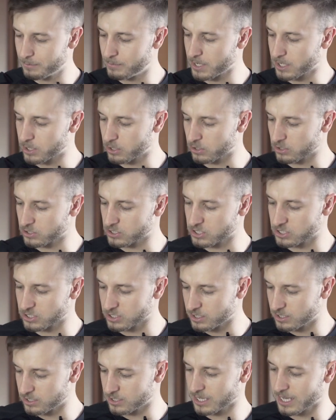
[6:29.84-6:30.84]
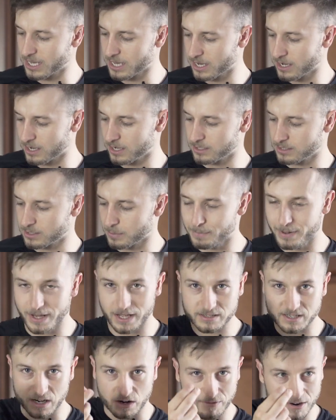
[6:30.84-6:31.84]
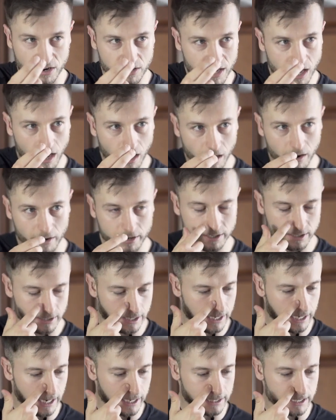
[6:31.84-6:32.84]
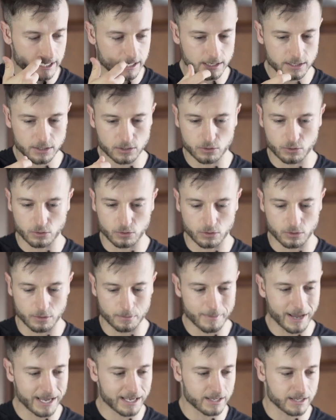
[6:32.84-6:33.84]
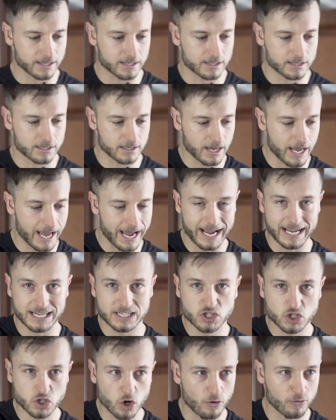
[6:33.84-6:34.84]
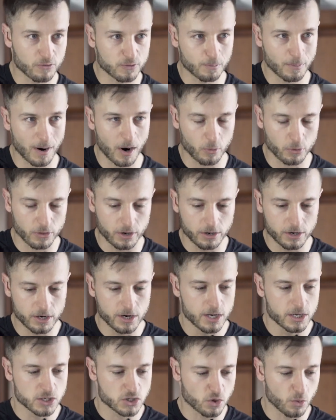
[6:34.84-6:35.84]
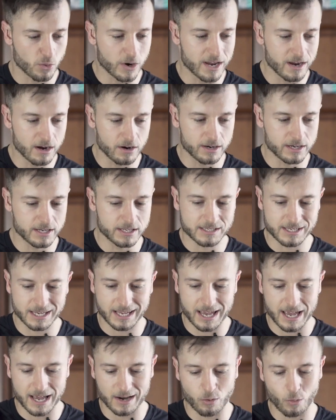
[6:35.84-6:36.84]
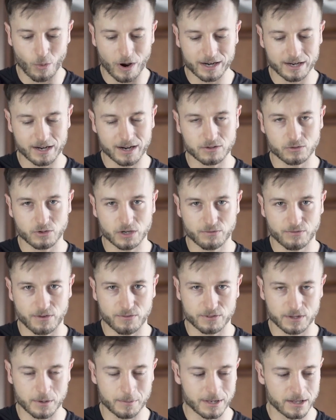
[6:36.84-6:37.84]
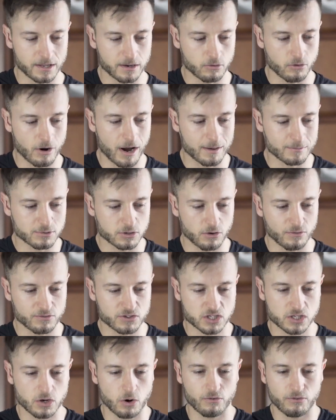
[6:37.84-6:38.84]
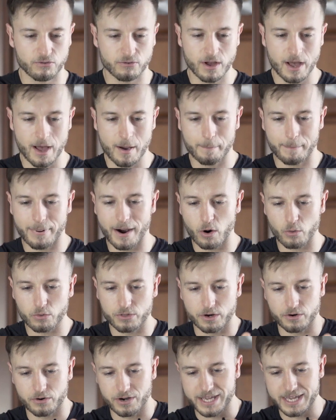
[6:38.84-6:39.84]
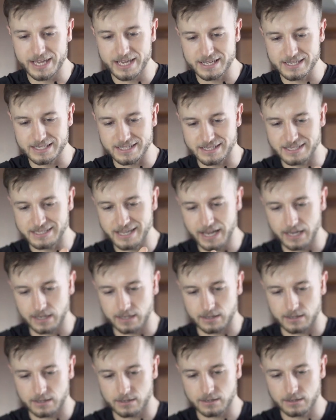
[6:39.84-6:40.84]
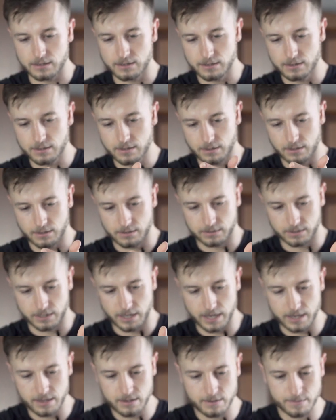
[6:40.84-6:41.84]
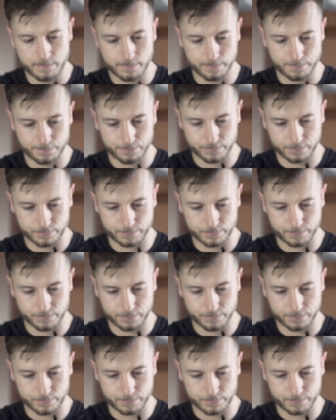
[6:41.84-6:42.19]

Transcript: because the pills are very hard and I needed to make it a soft powder. So here it is again, 150 milligrams of soft powdery zinc. Okay.